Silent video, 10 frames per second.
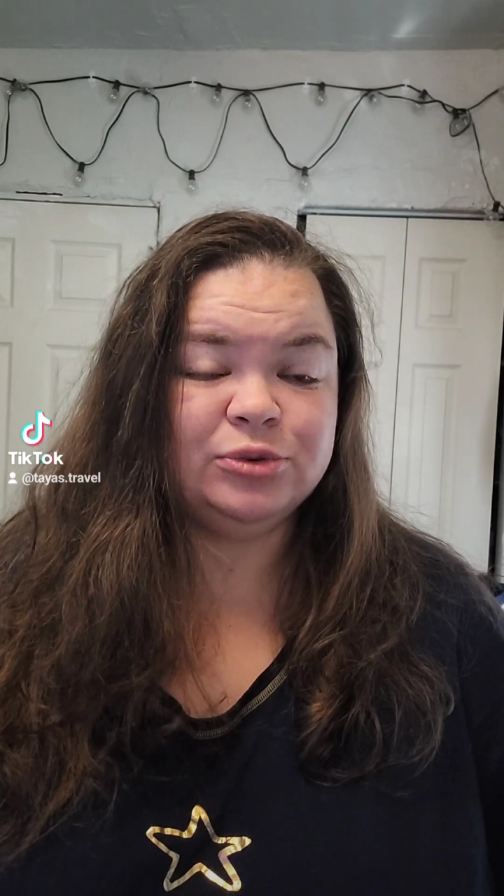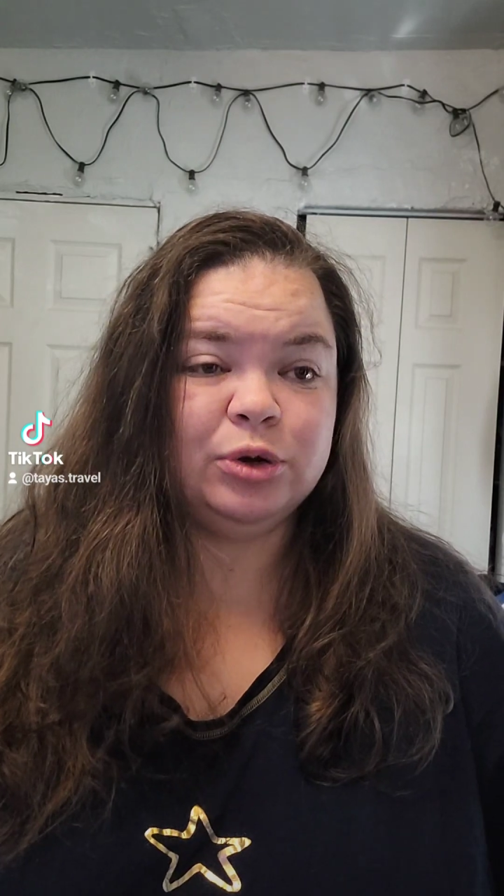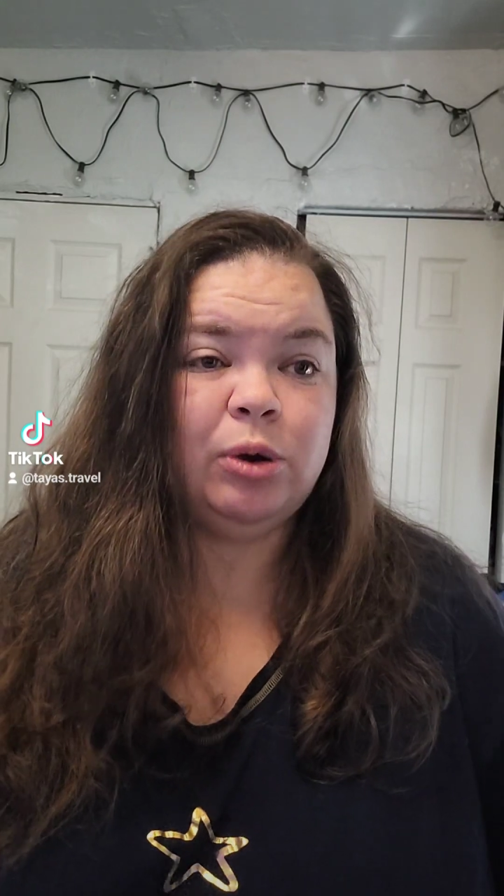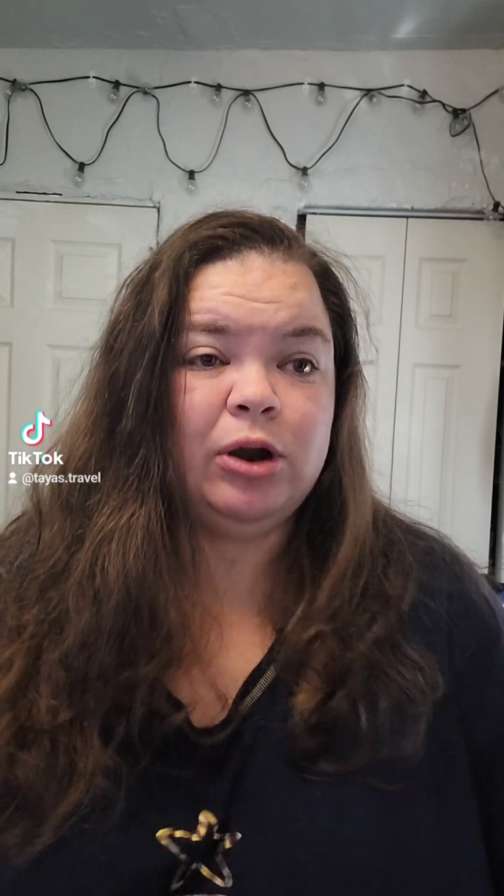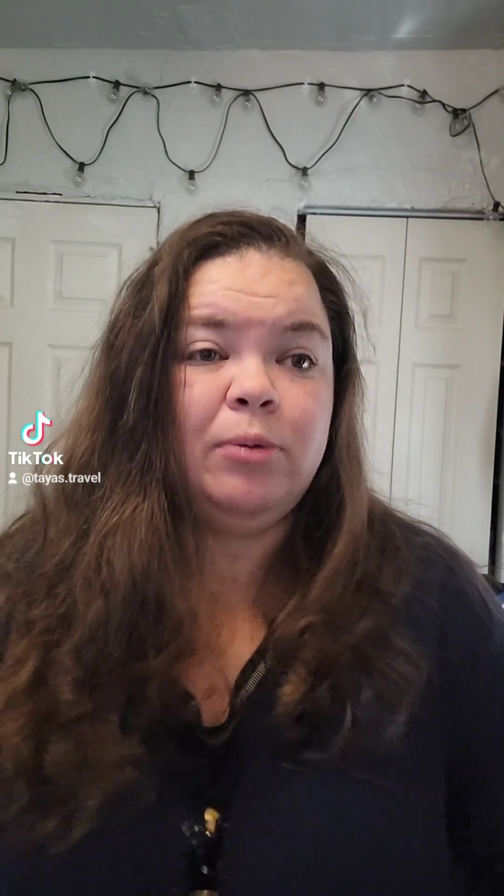
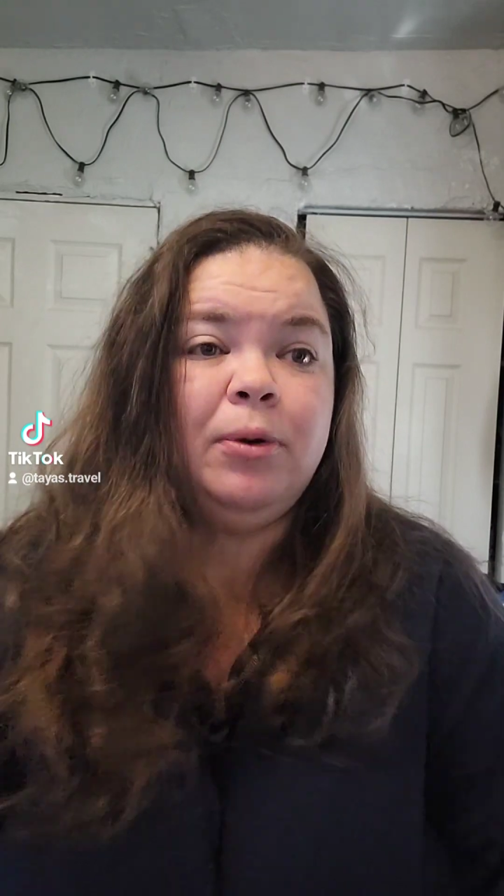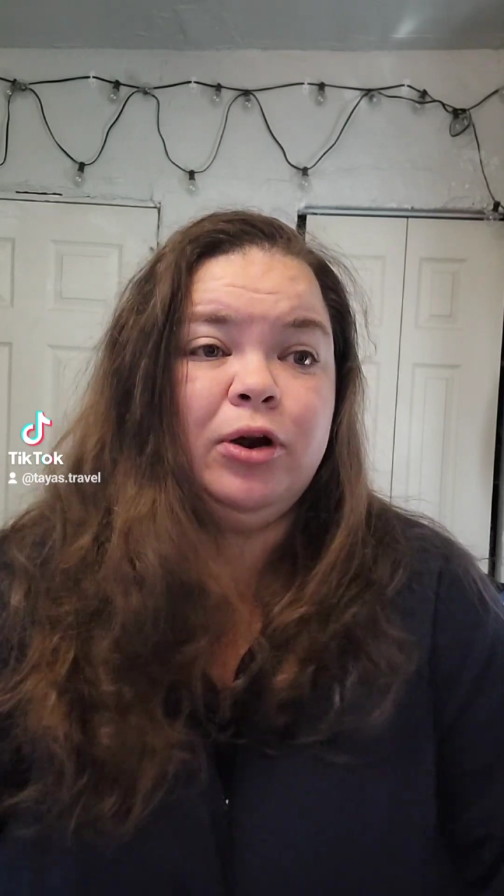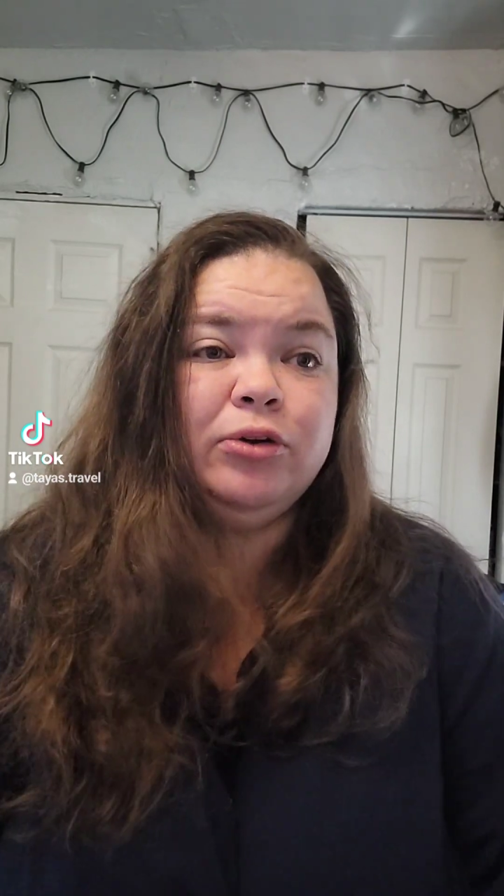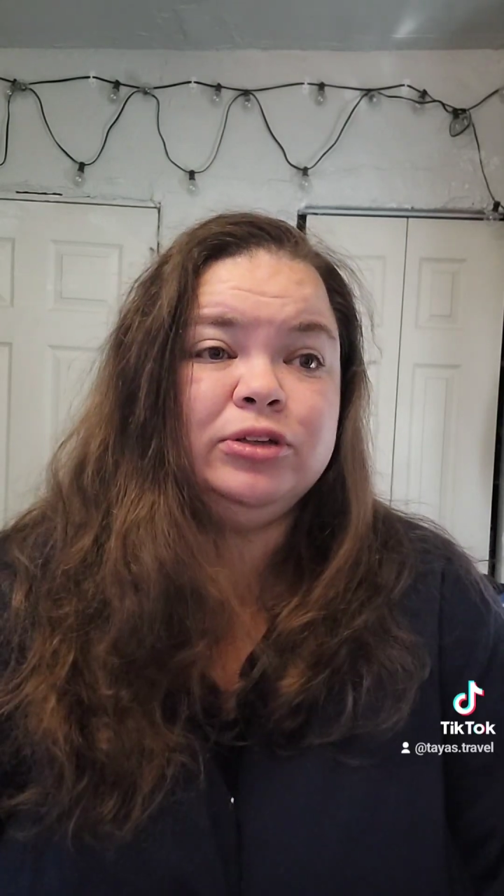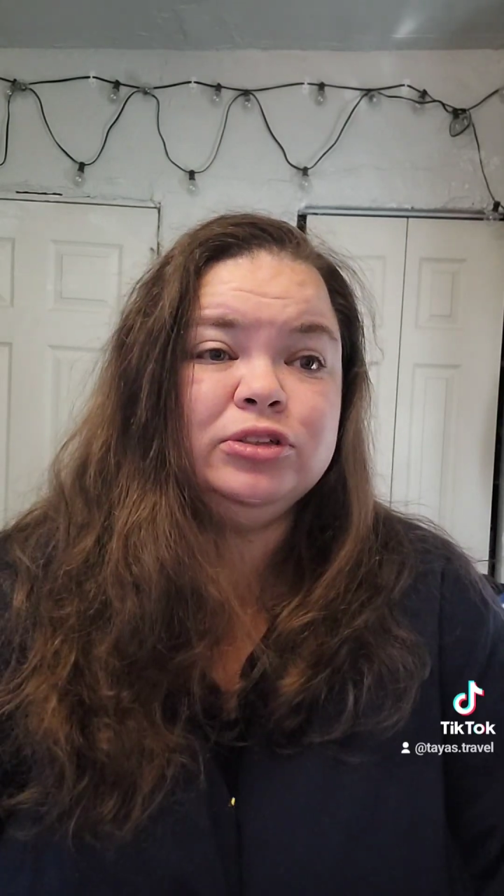require a
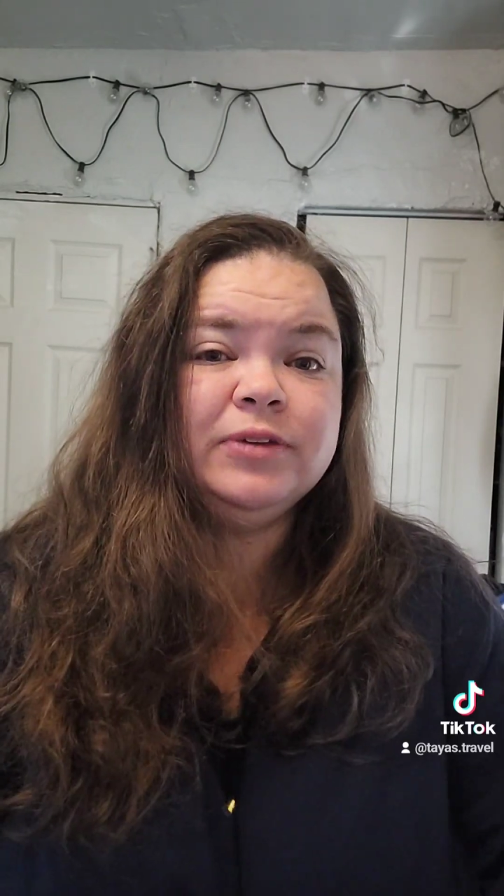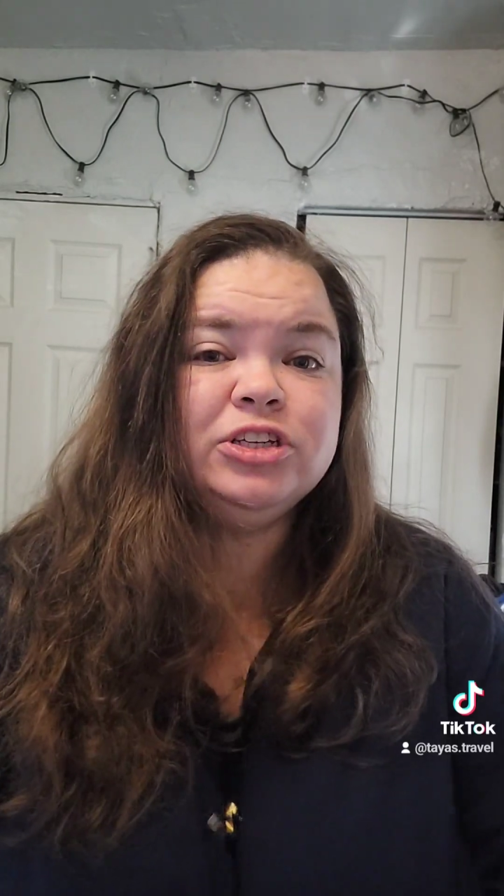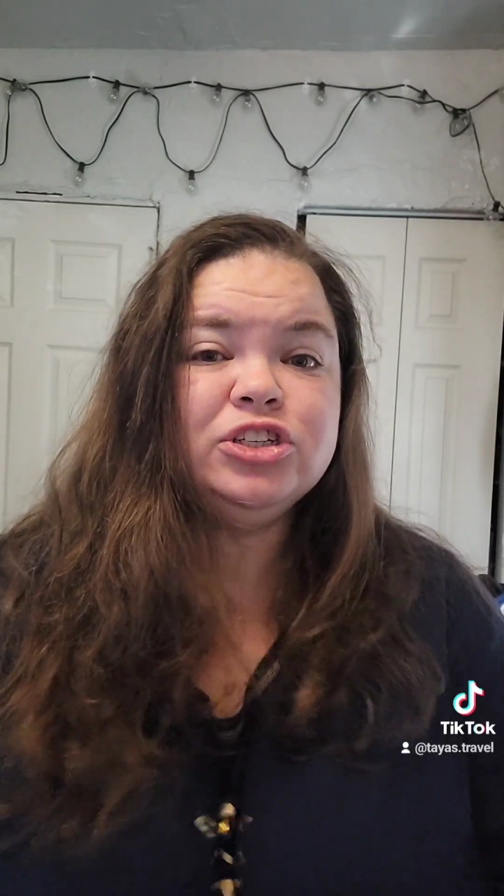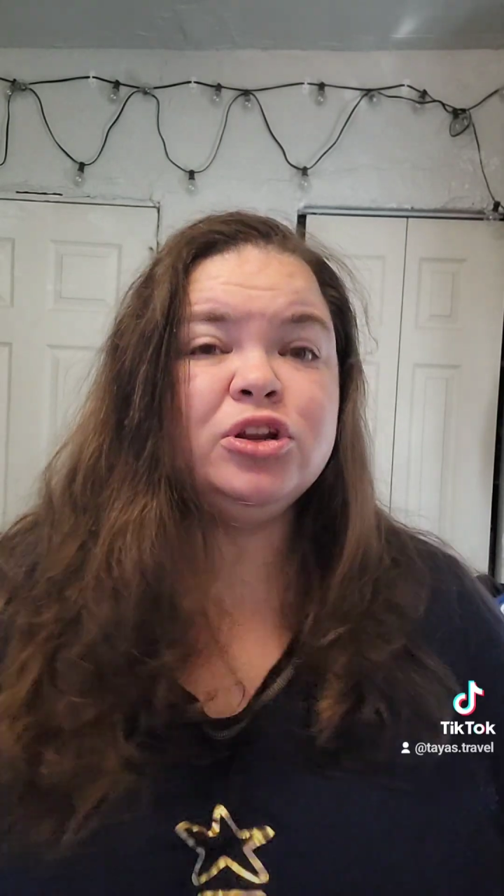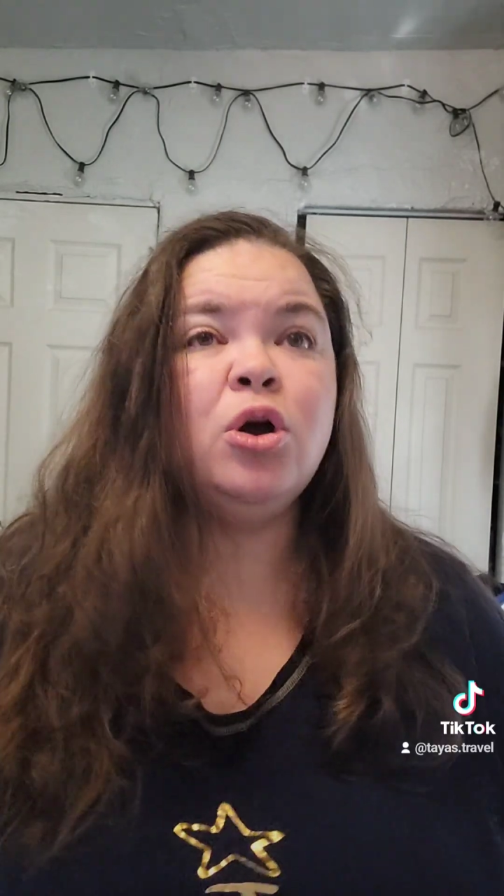park
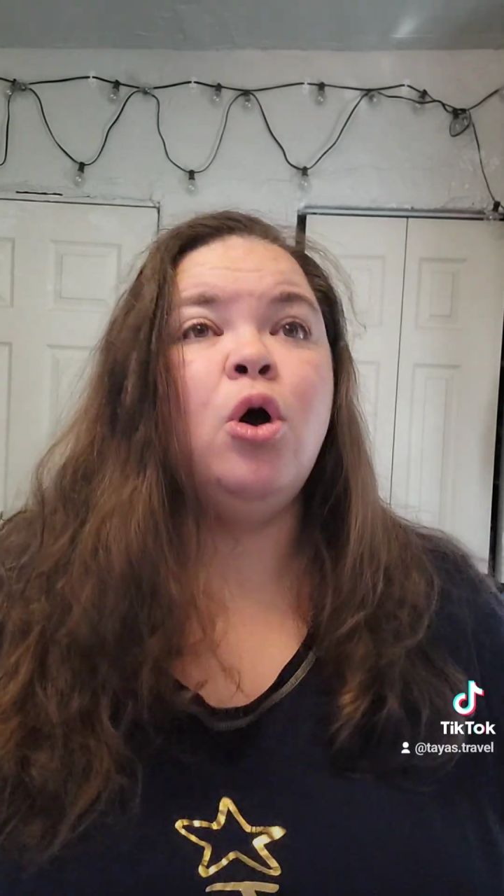reservation,